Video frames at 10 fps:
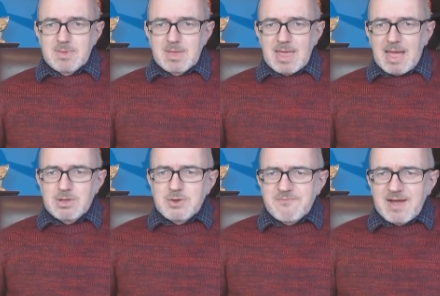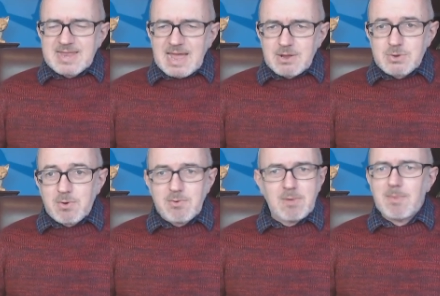How do you find
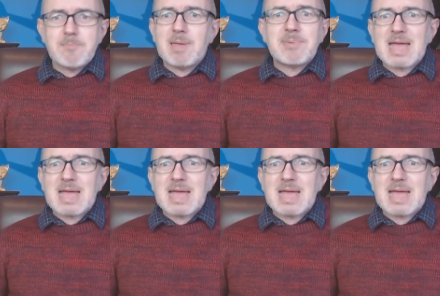out? Well, maybe